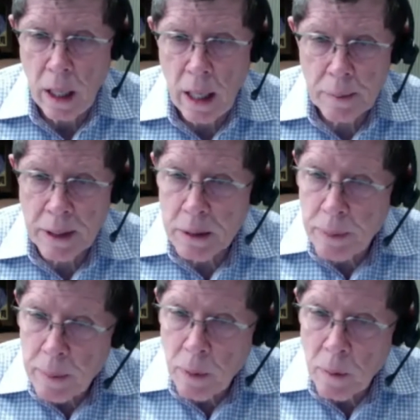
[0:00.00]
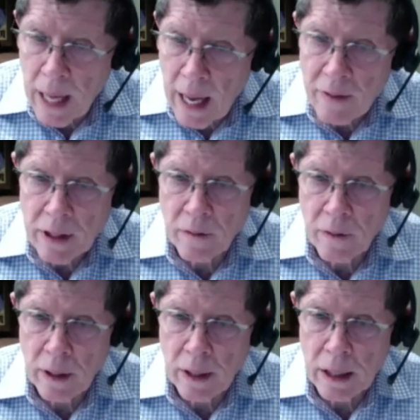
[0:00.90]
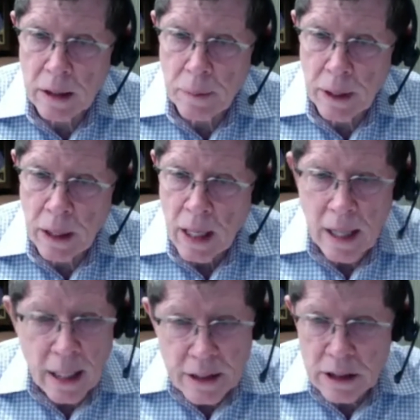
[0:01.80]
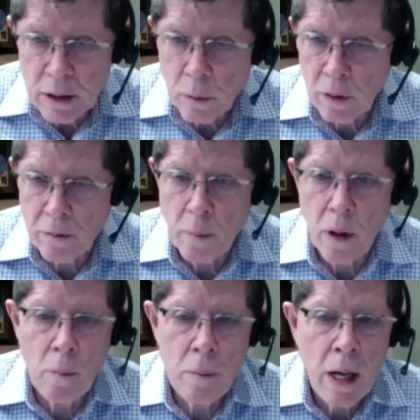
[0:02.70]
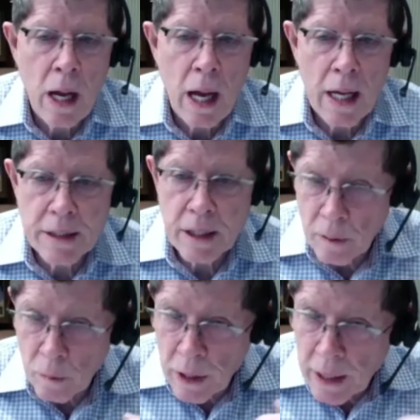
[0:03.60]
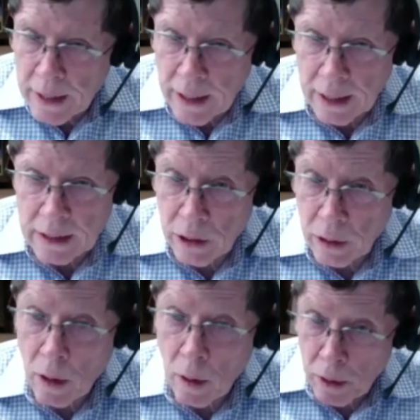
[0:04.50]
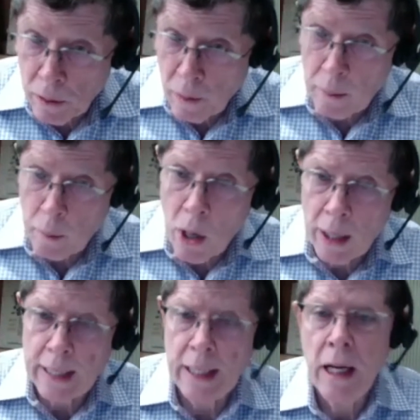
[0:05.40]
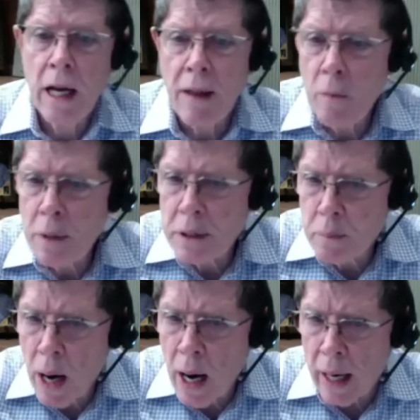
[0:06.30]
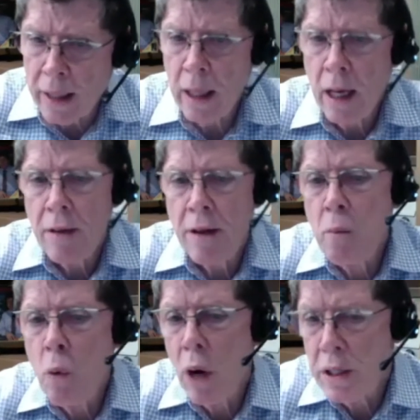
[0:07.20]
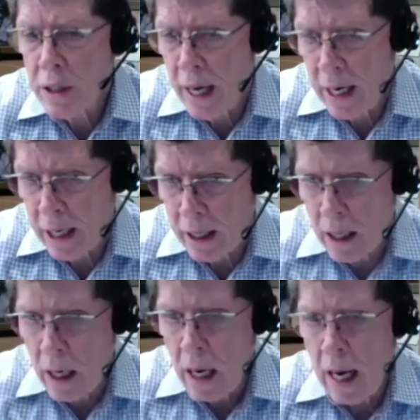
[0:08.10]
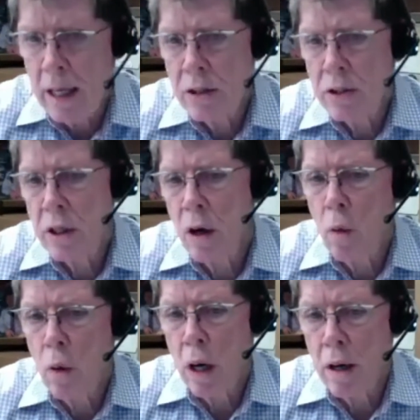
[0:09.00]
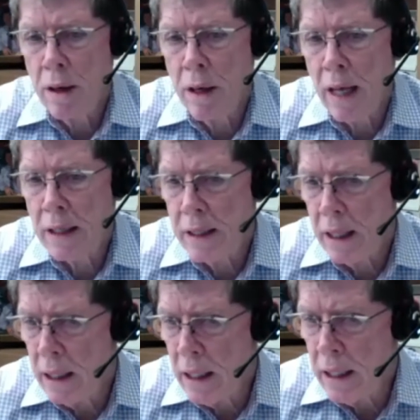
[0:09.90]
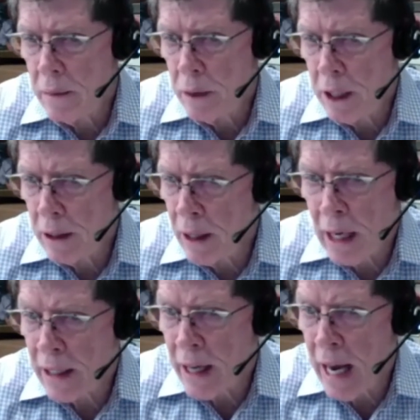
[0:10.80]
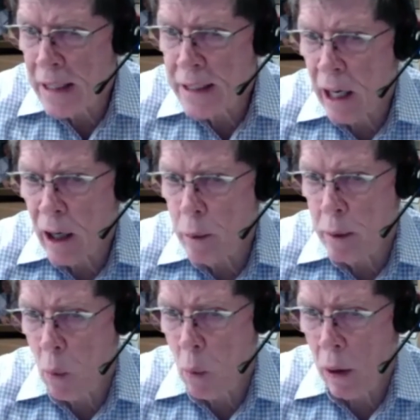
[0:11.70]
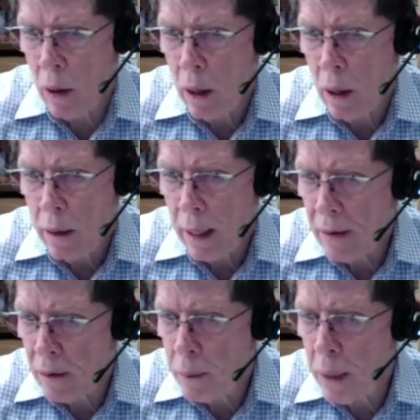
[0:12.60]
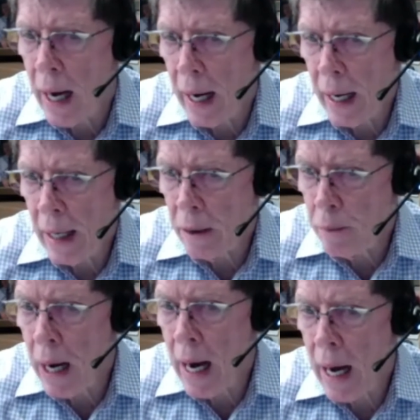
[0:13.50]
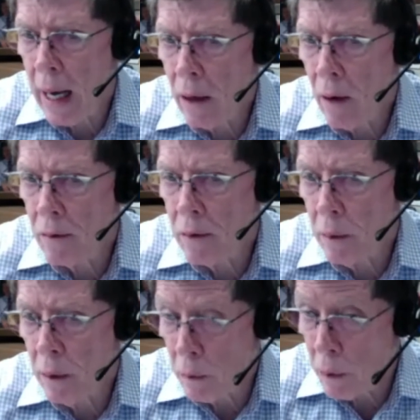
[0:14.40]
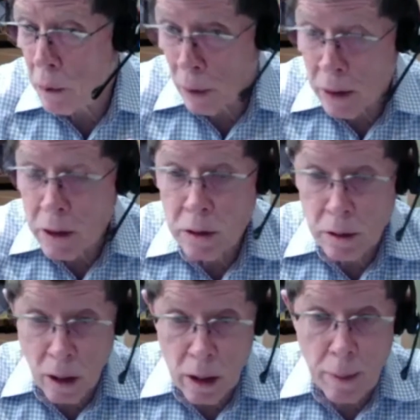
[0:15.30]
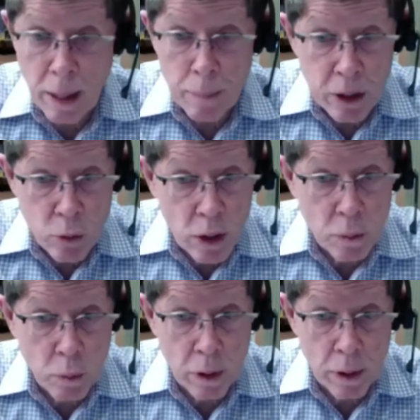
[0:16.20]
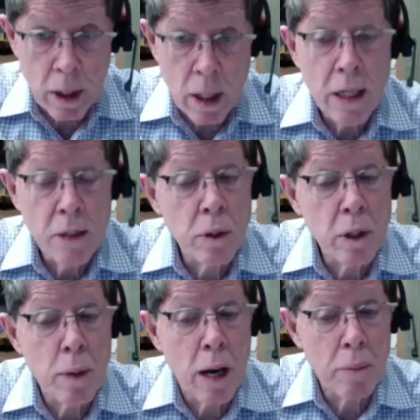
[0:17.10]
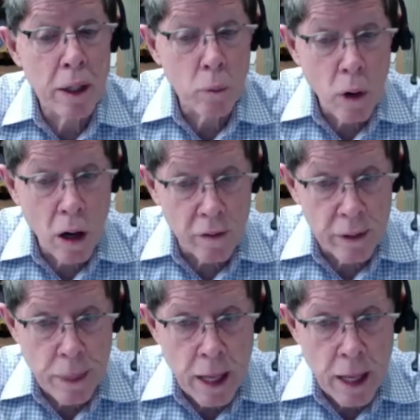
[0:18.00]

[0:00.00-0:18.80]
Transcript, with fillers: It's because people are behaving differently. It's be, not just to work from home, it's they're reading things, as you know, in your direct marketing. They respond, they're more educated. And so, uh, not that they need to be, they're not, they can't sell them anymore more. They have to buy, and to buy, you have to. You know, the others talk about being trustworthy. It's really about being relevant.